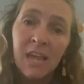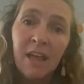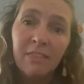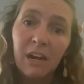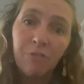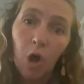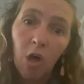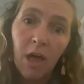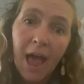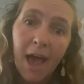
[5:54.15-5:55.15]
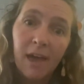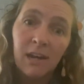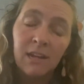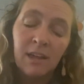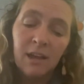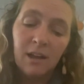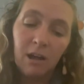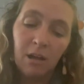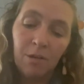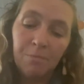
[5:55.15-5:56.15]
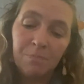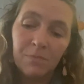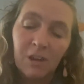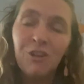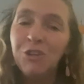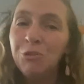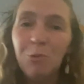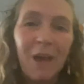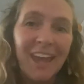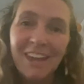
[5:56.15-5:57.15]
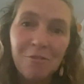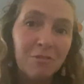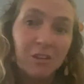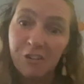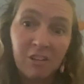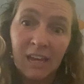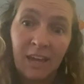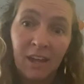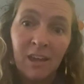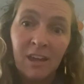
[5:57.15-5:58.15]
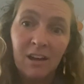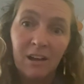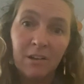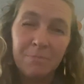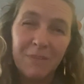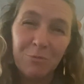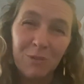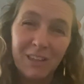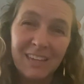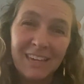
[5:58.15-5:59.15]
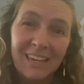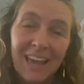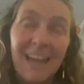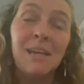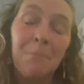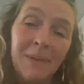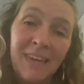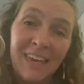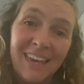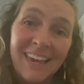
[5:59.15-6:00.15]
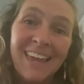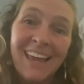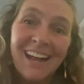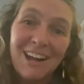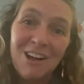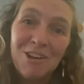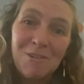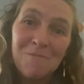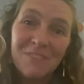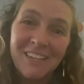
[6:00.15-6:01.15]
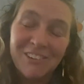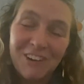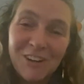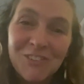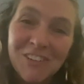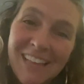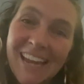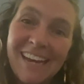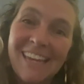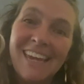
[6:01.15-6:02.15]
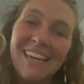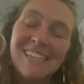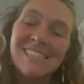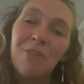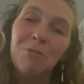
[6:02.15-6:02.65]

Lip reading: that have all had a new way of learning that really, to me, our through line is that we'll